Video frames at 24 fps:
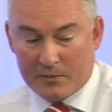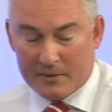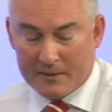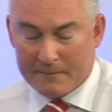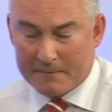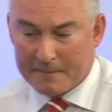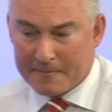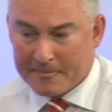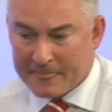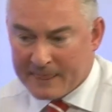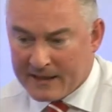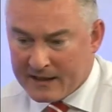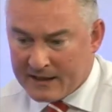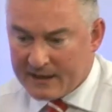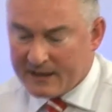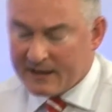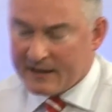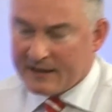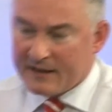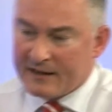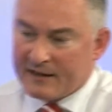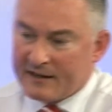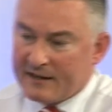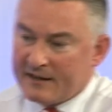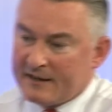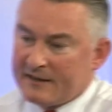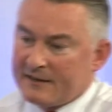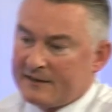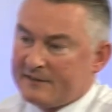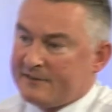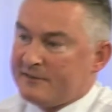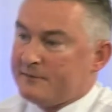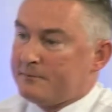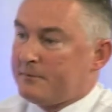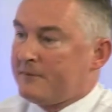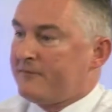but
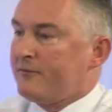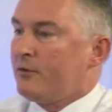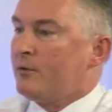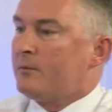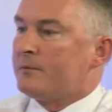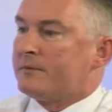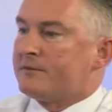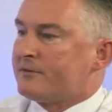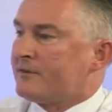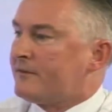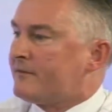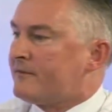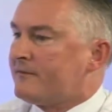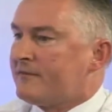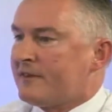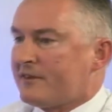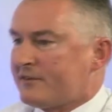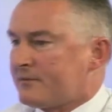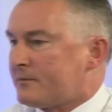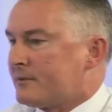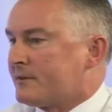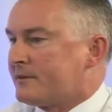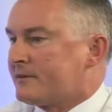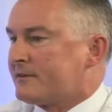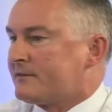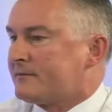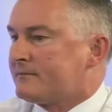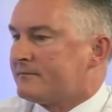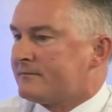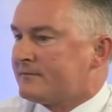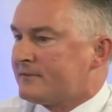this is performance of investments.